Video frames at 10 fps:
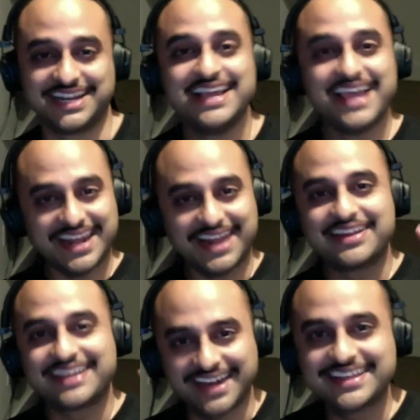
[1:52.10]
I'm
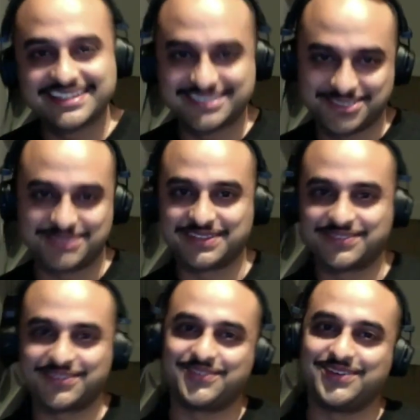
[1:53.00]
gonna get you something
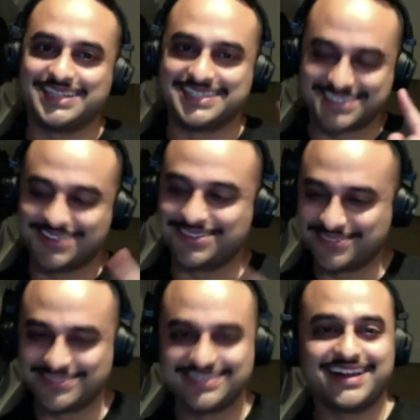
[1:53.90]
for free, so
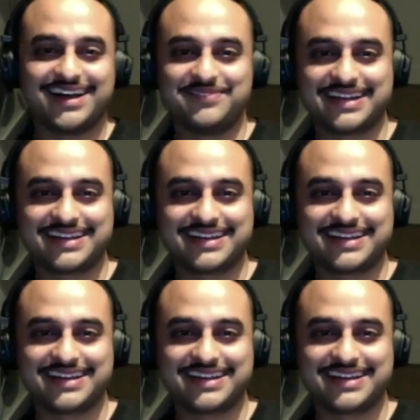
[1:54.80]
I'm not